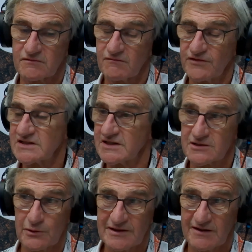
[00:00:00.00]

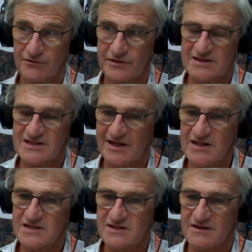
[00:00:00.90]
visited 23
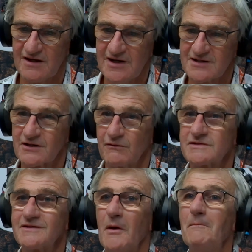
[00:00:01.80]
states. So it
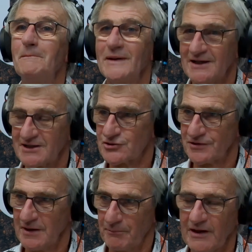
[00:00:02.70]
was a big
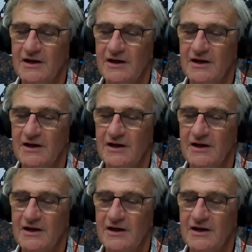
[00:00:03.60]
trip.